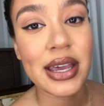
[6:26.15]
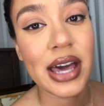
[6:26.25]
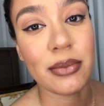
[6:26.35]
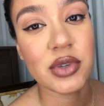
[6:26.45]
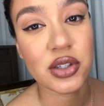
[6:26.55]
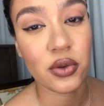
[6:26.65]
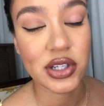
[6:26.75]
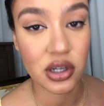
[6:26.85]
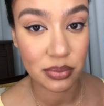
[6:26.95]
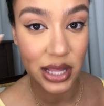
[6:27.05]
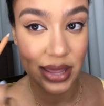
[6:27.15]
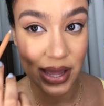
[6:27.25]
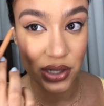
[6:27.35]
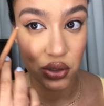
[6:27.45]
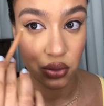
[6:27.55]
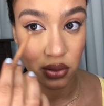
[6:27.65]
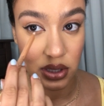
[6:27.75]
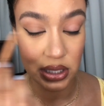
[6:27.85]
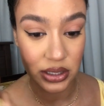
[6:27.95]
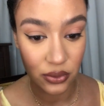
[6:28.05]
I'm just going to apply that to
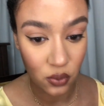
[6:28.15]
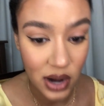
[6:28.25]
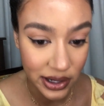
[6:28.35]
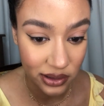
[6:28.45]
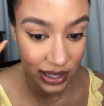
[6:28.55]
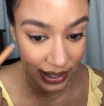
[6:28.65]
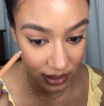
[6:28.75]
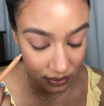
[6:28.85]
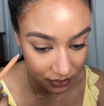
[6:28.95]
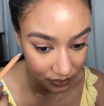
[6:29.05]
the waterline.